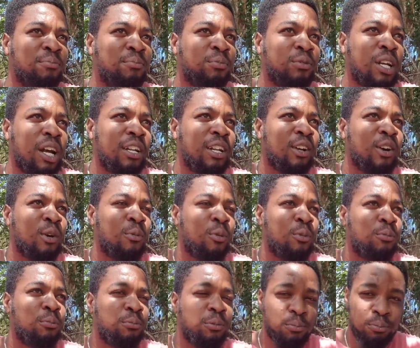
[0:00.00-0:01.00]
Connect up
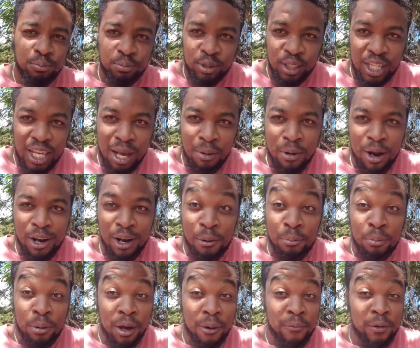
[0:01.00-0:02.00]
camera
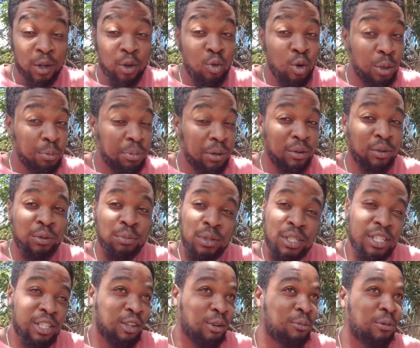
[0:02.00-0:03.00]
up on my goat pen, on my
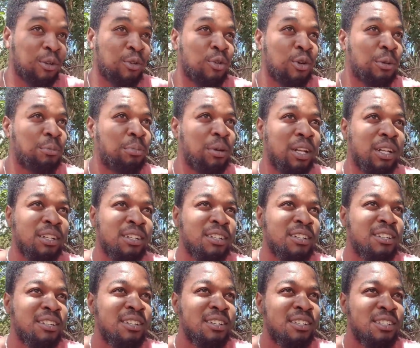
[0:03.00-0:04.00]
sit on my goat pen.
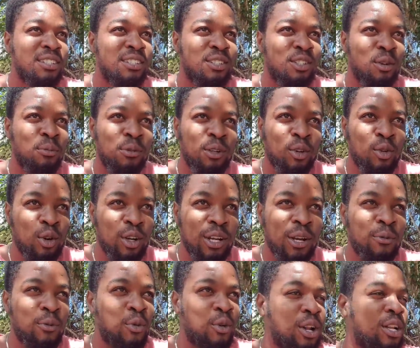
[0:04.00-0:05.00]
So I got
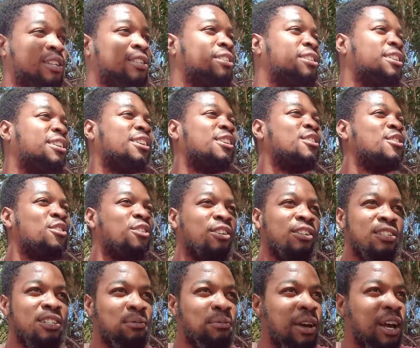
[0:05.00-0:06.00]
them well secure. You
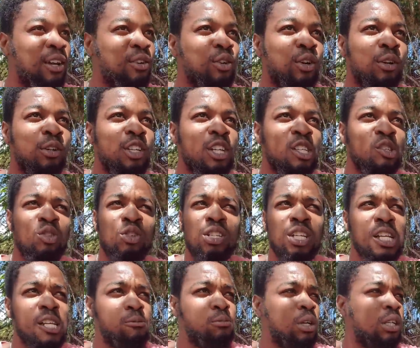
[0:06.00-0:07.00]
see me allow, you know, so
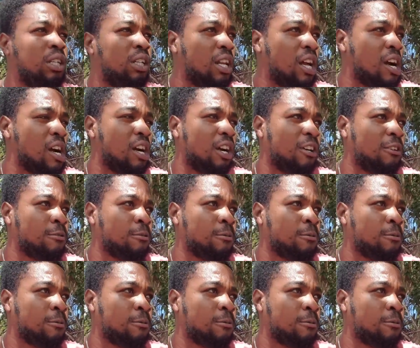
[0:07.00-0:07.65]
nobody na